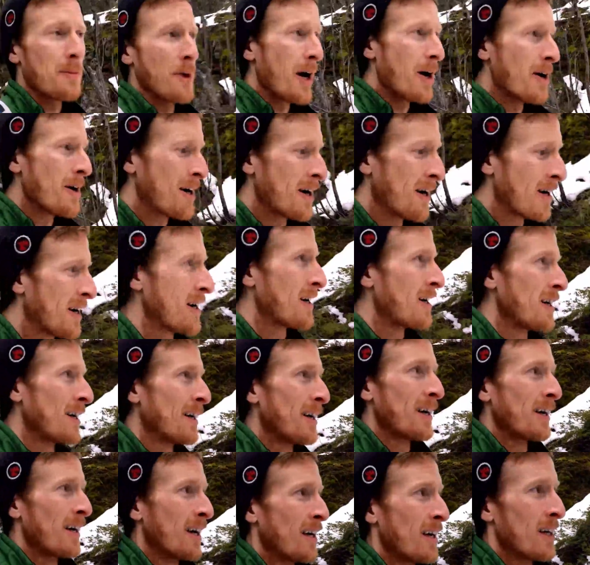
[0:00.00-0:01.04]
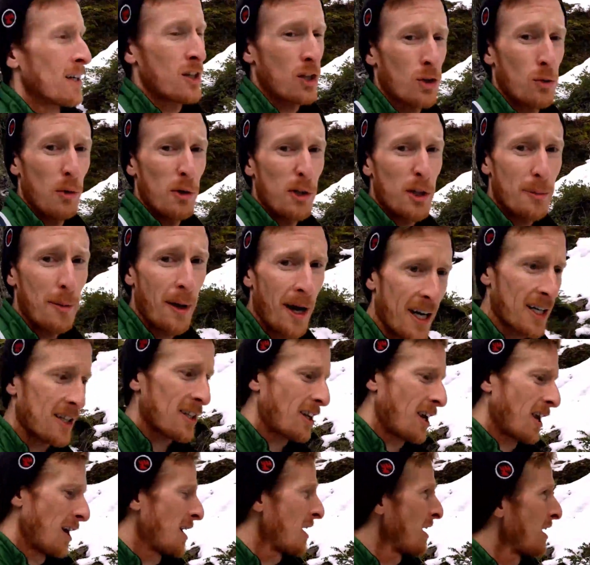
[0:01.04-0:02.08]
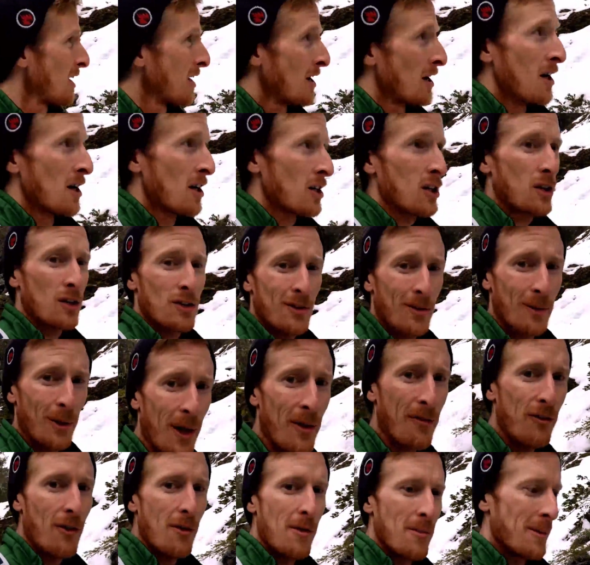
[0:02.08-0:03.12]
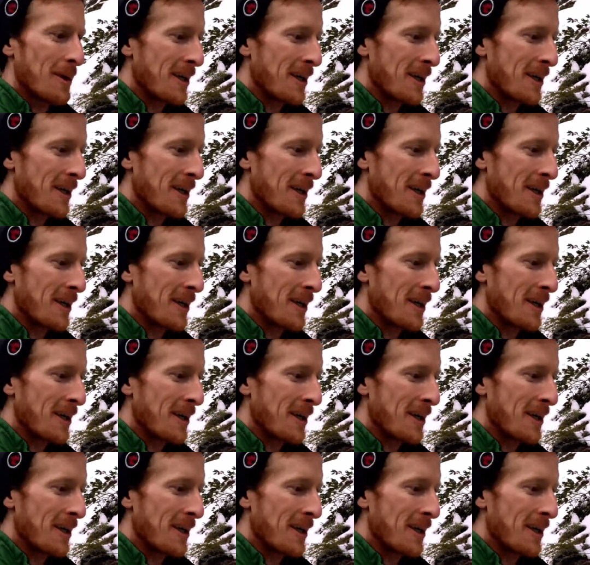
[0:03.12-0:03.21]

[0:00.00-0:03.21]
though. Switchbacks straight from the